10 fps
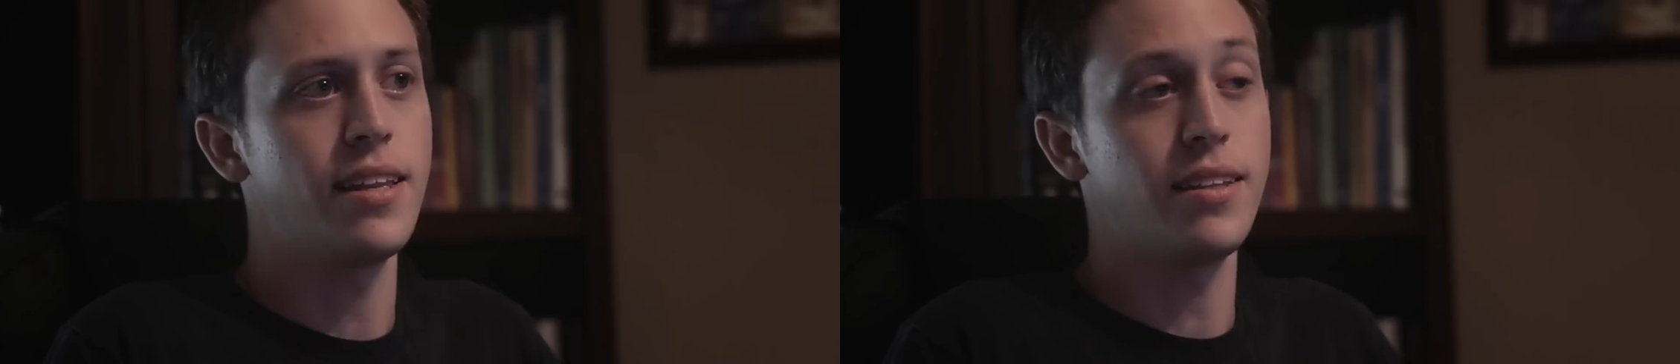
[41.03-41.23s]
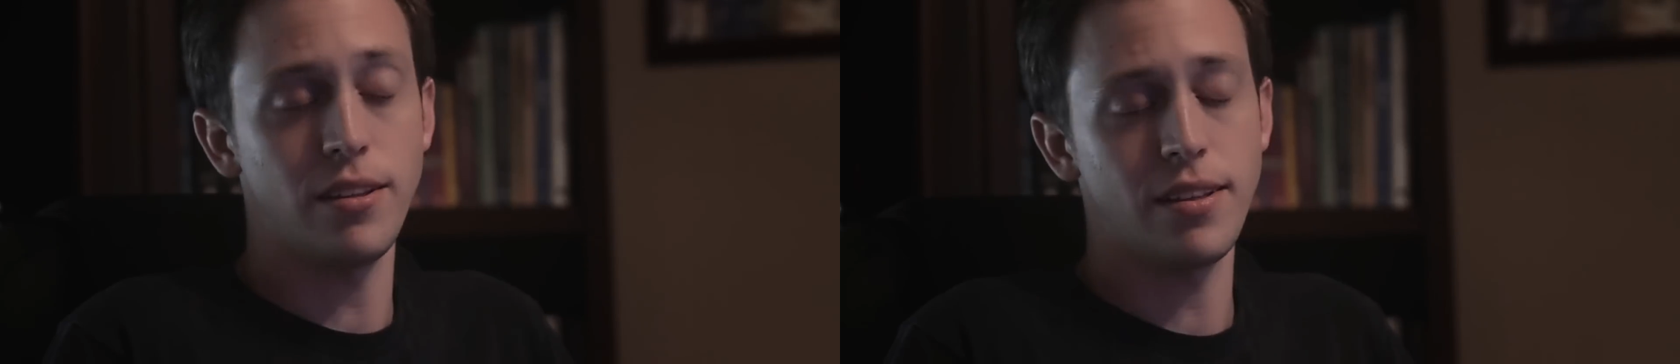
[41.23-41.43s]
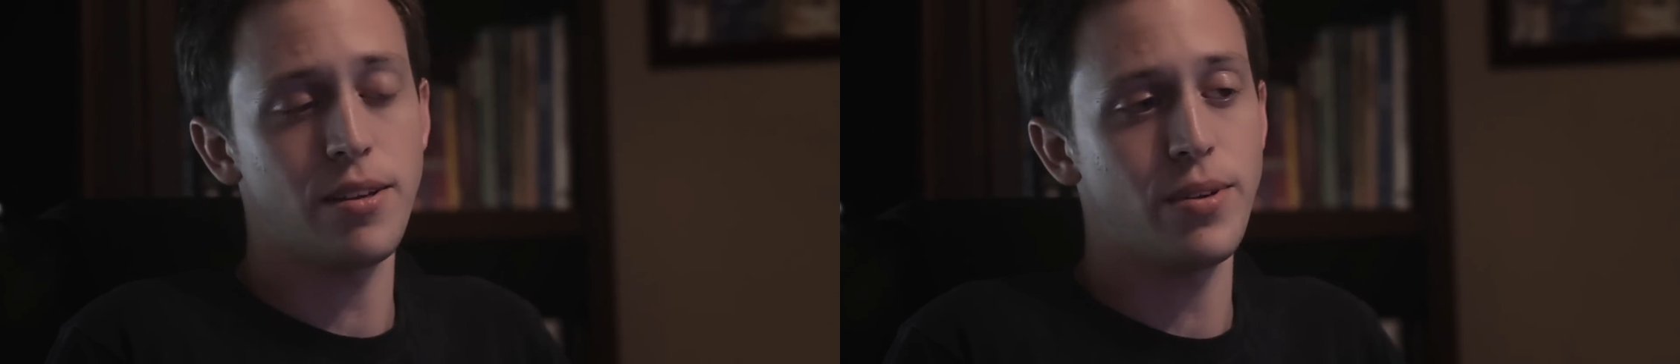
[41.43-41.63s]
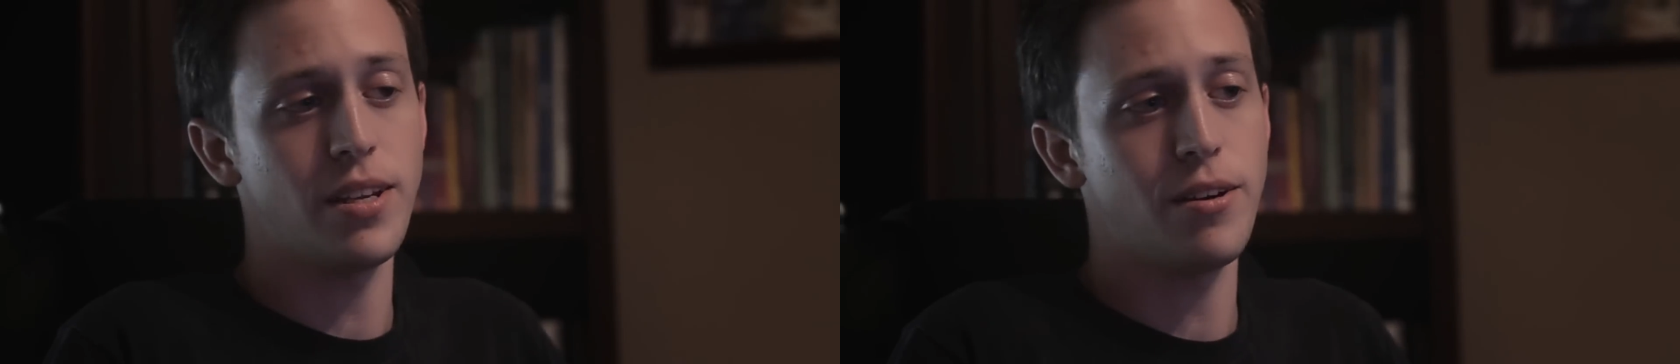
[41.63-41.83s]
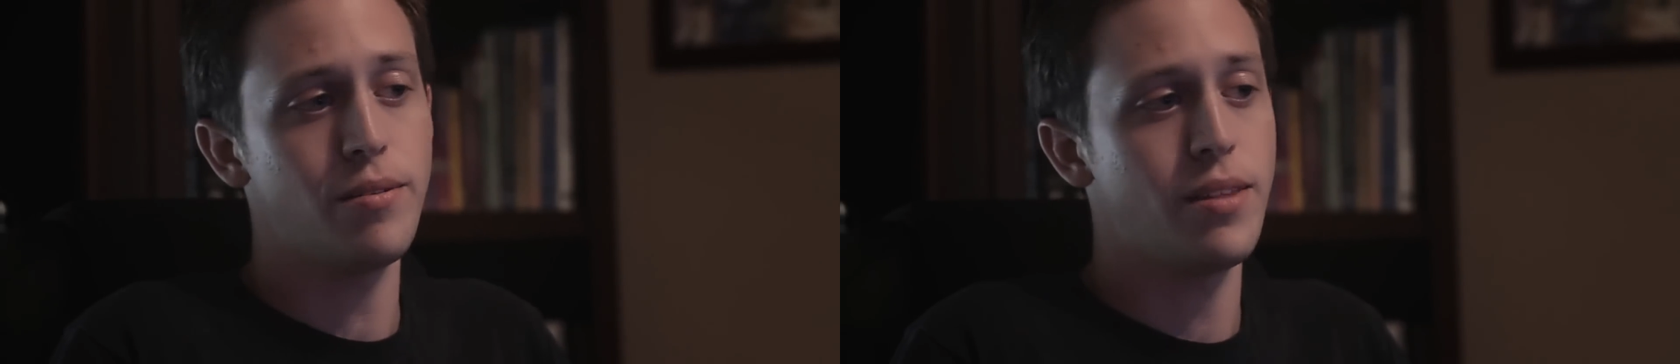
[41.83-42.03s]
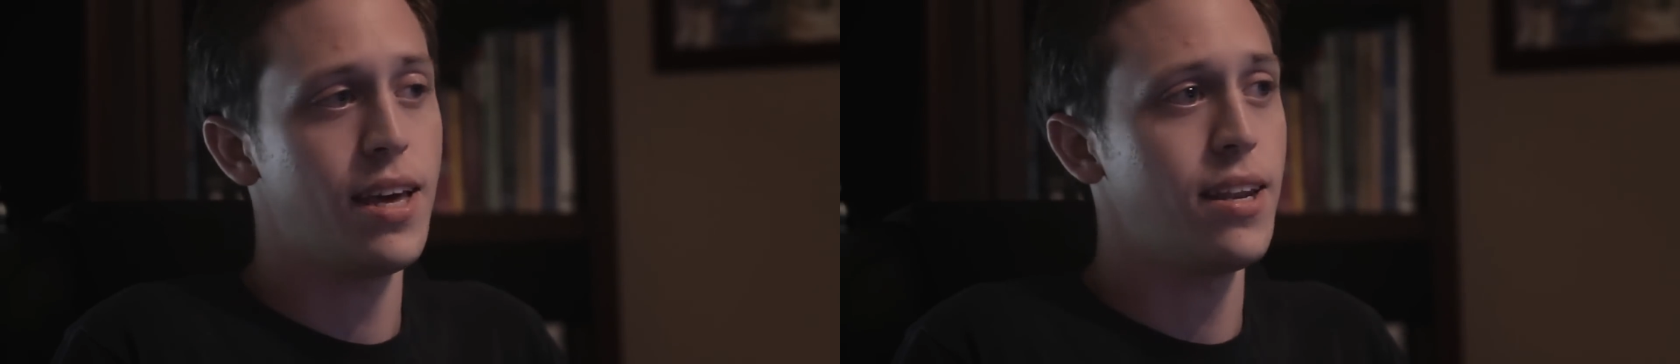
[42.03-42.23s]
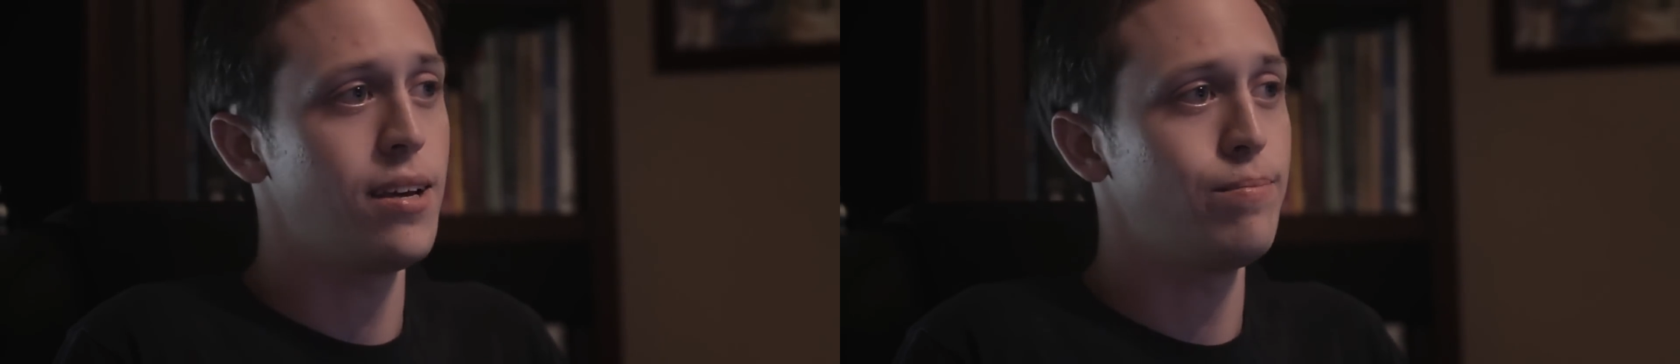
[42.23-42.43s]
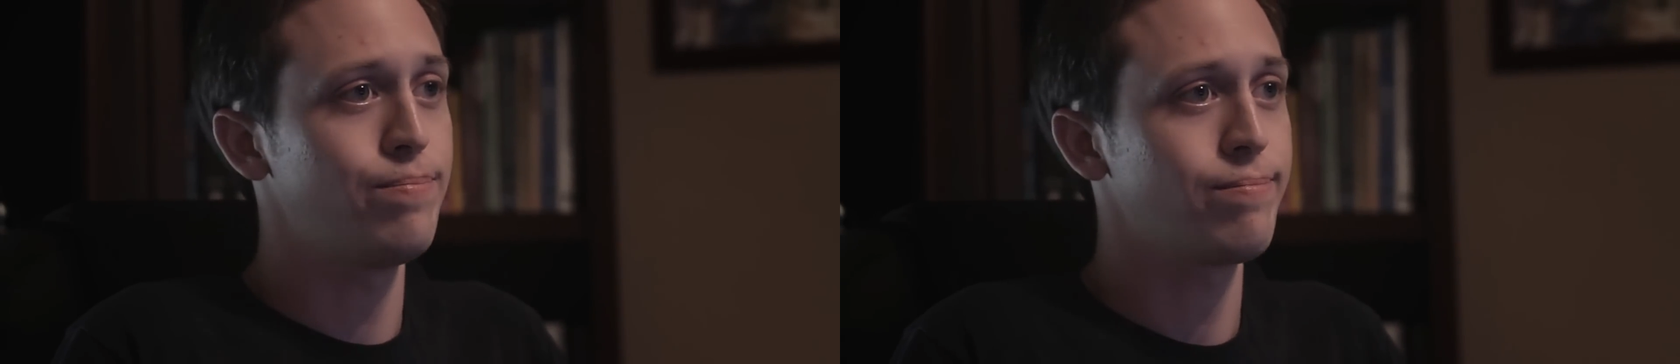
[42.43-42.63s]
And little did we know
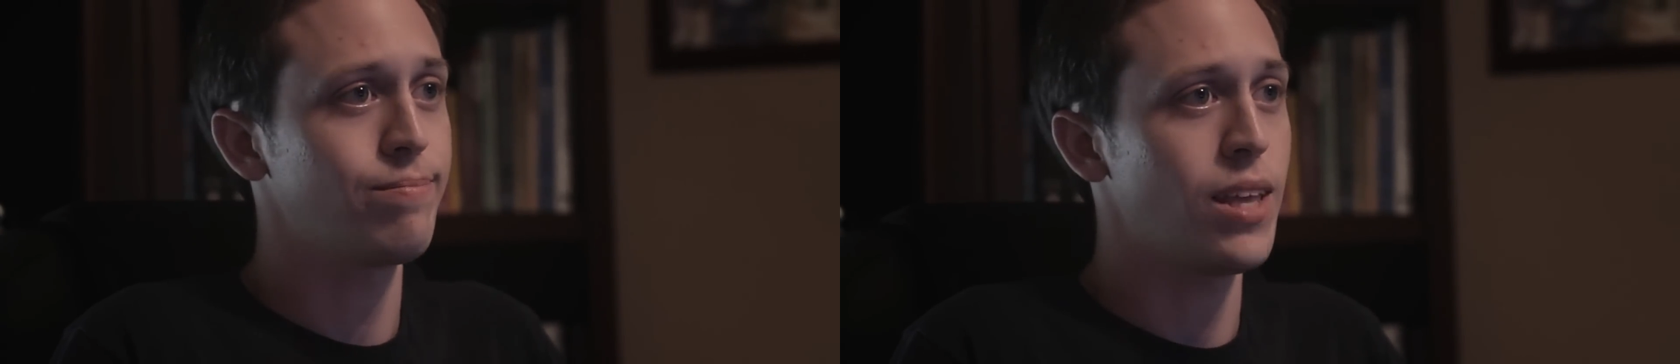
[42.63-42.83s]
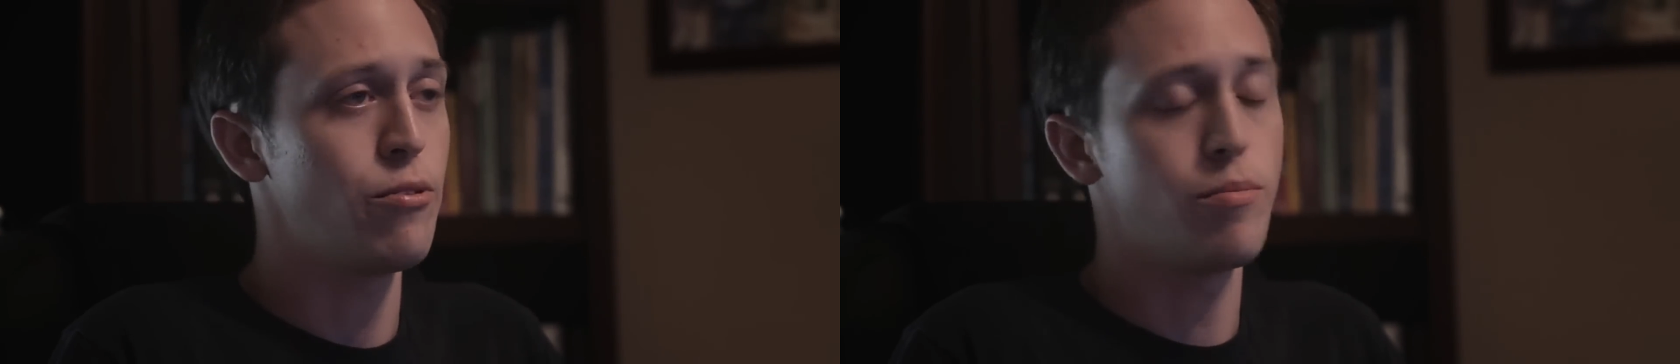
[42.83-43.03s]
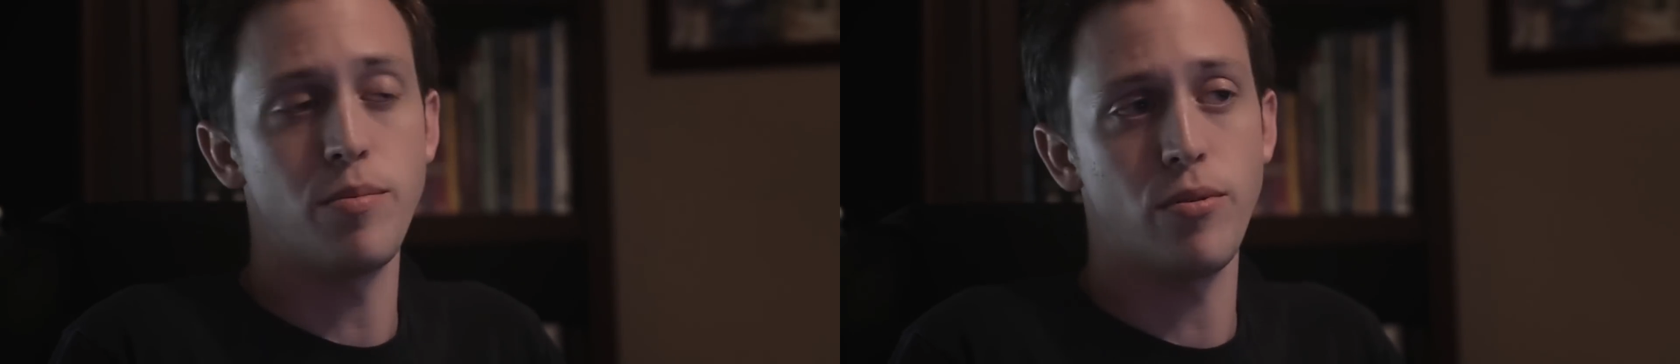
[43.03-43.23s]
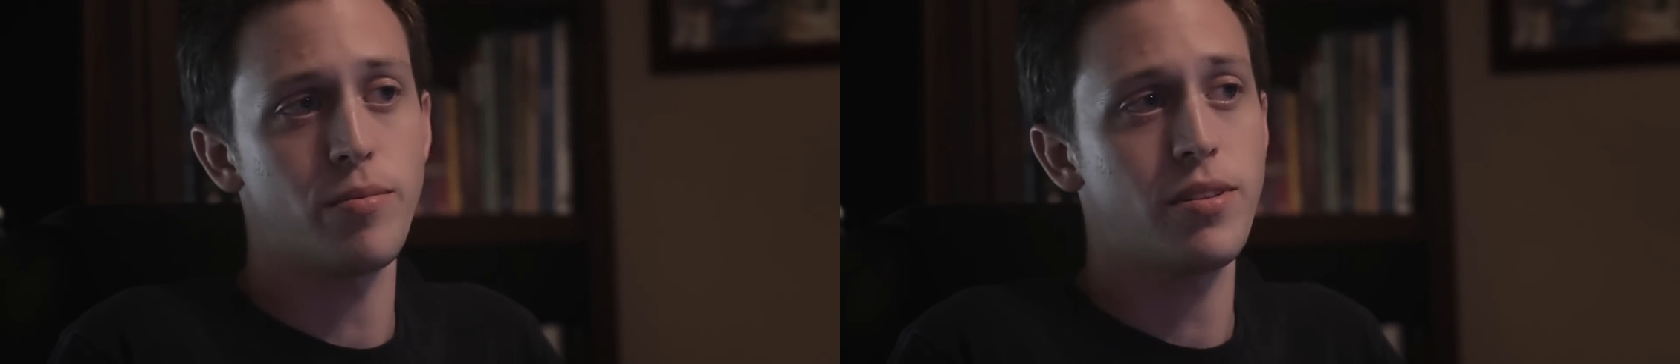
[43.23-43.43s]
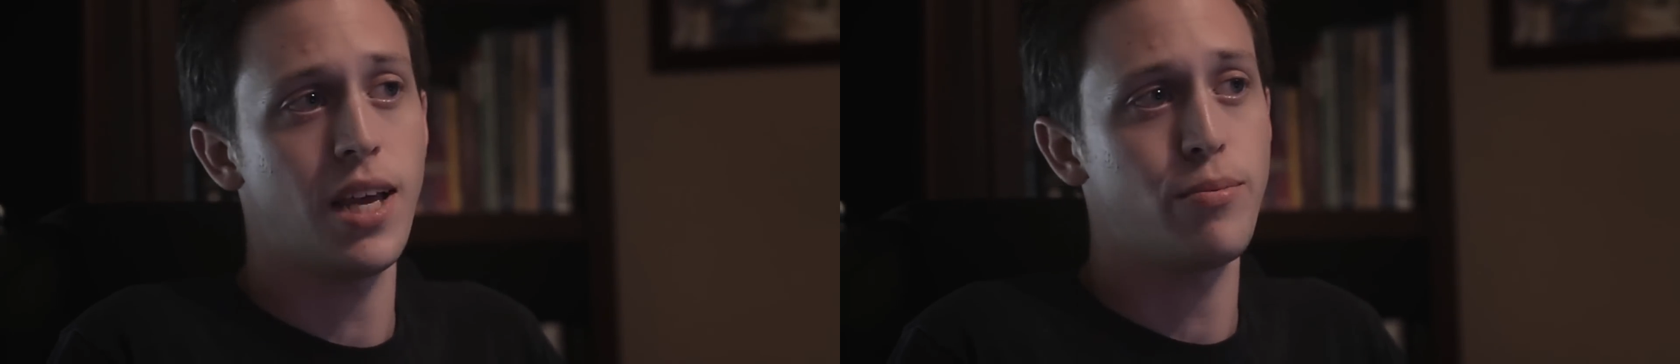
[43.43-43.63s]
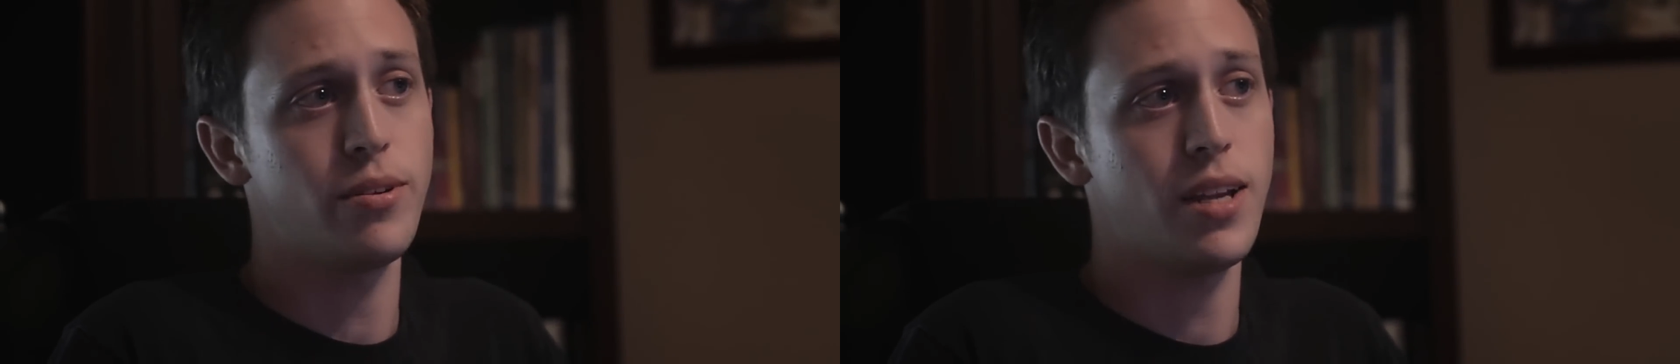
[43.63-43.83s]
that he would be born with type 1